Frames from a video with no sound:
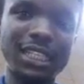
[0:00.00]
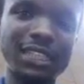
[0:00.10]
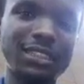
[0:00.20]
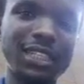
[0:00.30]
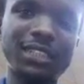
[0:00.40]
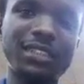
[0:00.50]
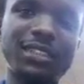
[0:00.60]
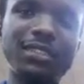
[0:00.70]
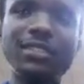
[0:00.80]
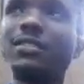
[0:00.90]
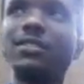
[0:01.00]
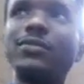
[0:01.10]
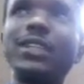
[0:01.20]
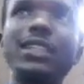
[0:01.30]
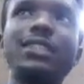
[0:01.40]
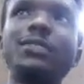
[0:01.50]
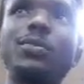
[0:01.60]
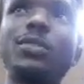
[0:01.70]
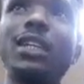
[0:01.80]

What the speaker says: that's it's very simple.